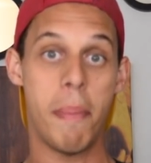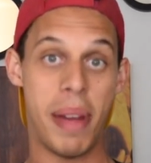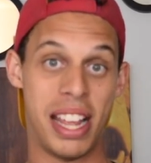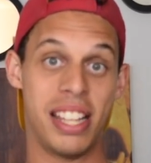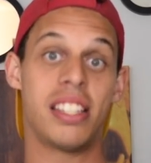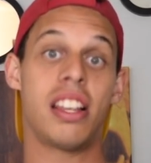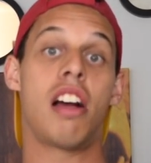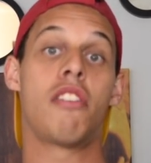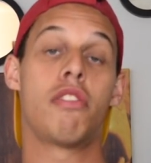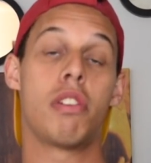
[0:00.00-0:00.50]

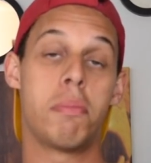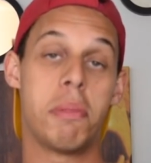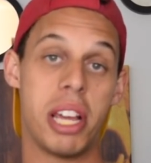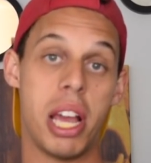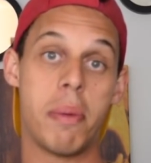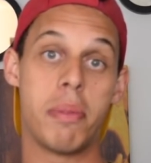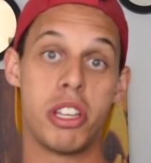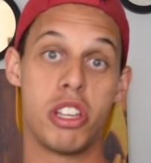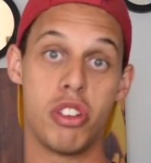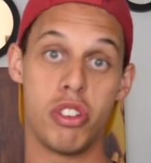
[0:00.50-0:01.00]
myself would
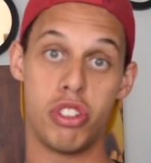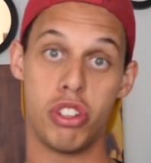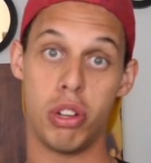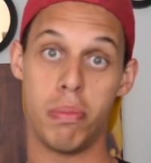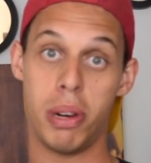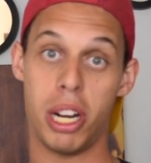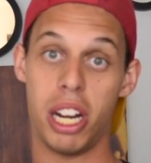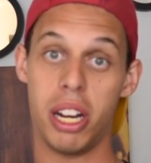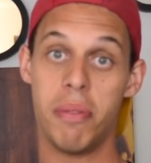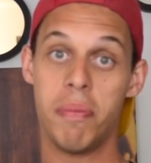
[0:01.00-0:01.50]
become a
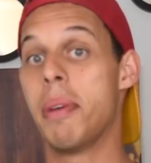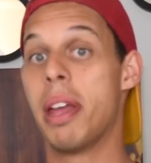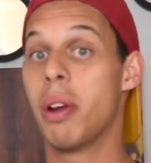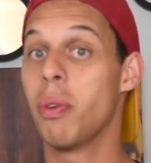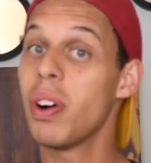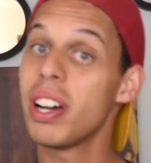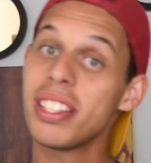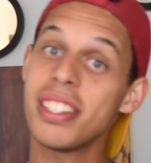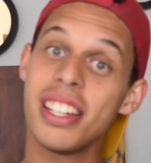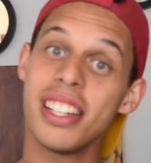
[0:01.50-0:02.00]
YouTuber.
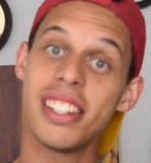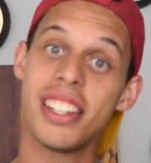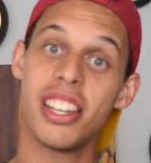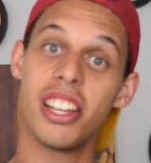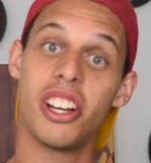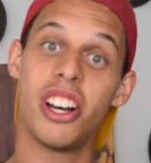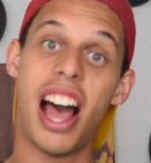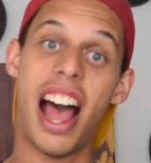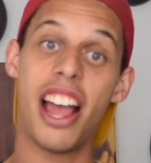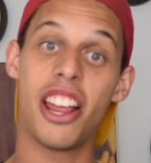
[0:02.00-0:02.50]
It wasn't
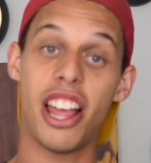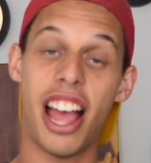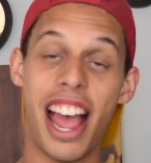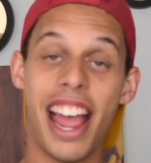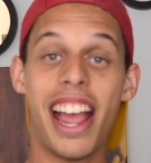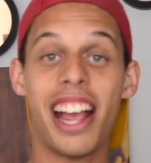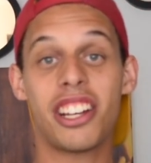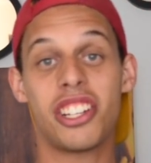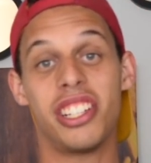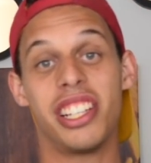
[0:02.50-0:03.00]
until
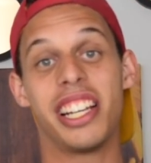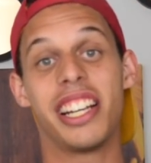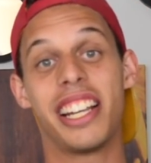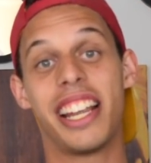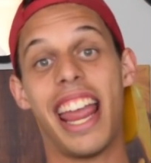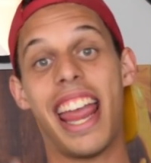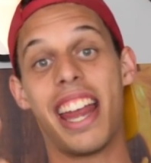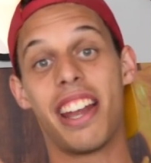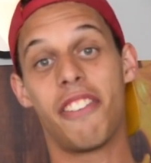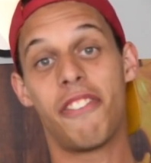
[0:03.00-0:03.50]
I actually
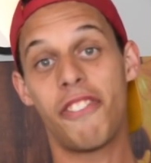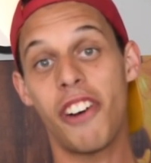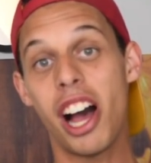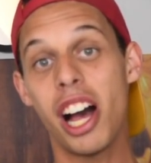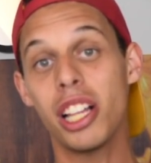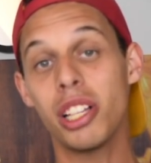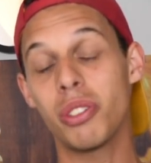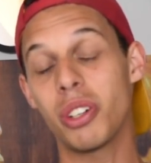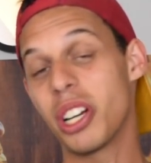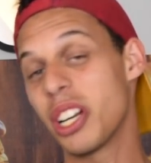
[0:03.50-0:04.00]
gained
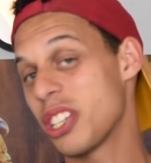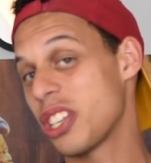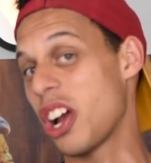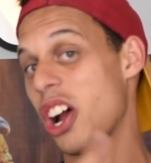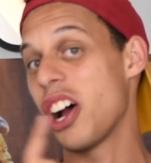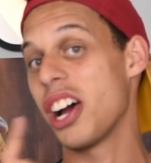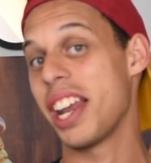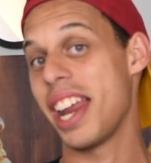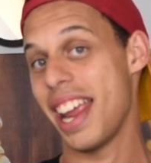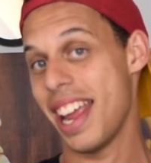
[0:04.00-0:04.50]

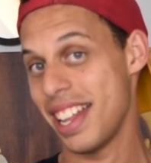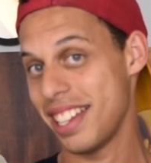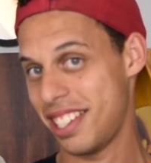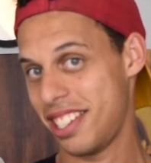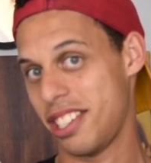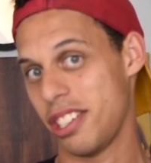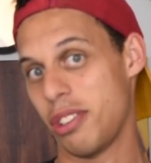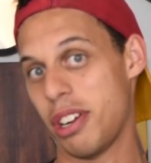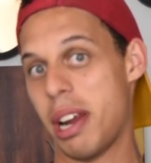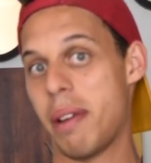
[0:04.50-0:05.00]
followers on
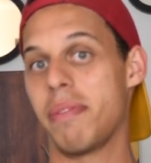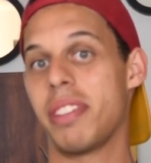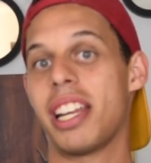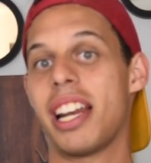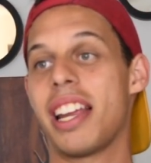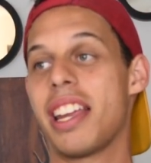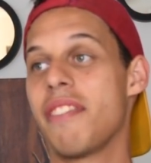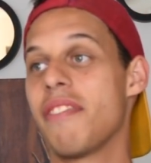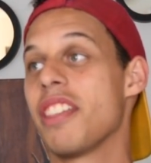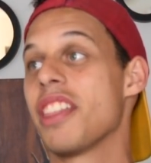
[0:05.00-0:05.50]
Instagram
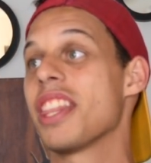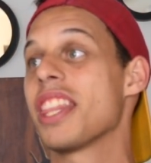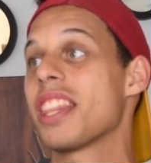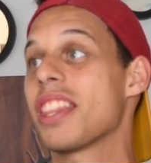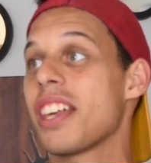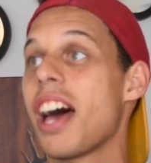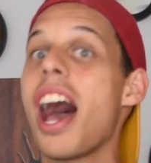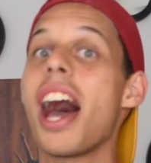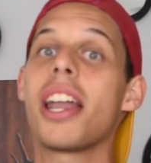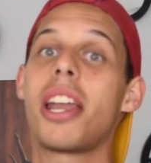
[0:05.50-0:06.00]
that I even
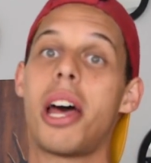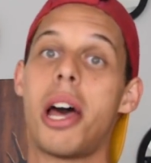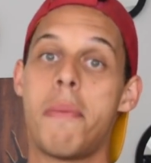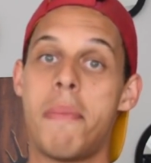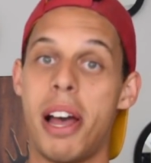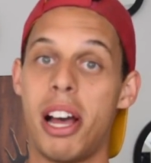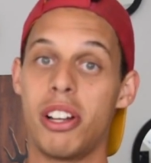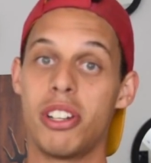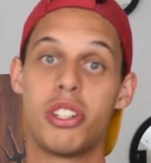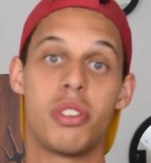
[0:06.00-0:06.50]
thought
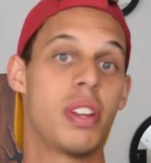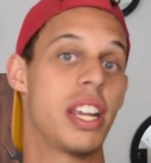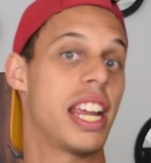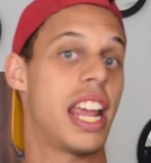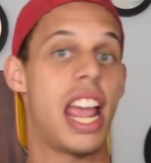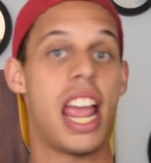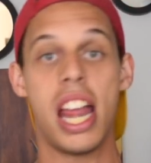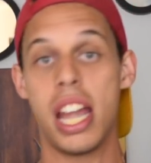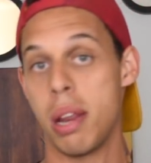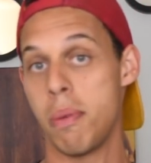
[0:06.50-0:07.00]
about
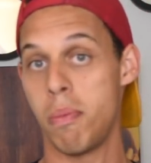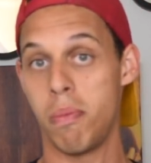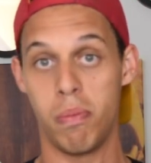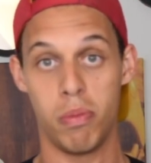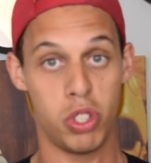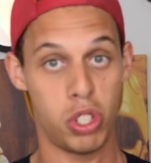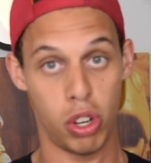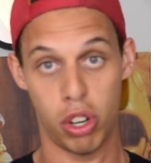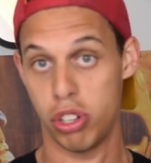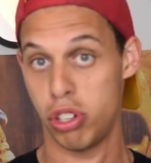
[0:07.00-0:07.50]
doing any
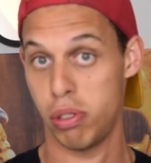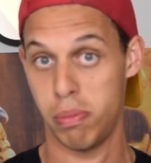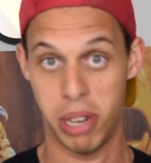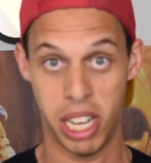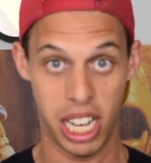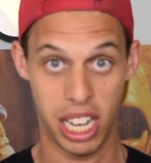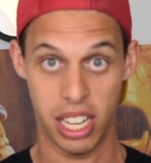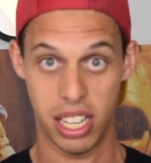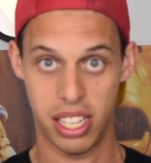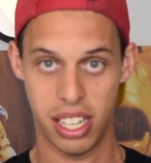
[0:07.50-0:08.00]
social
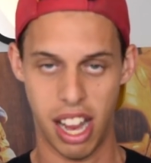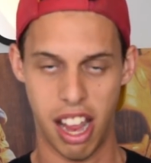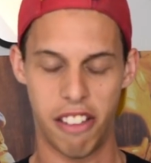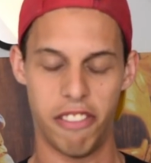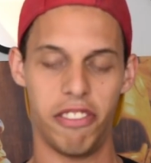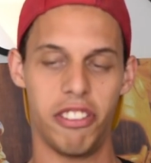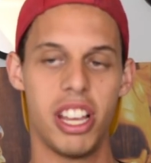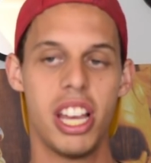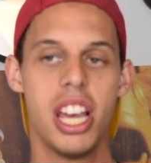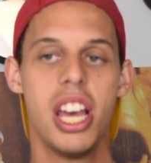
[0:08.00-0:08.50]
media stuff.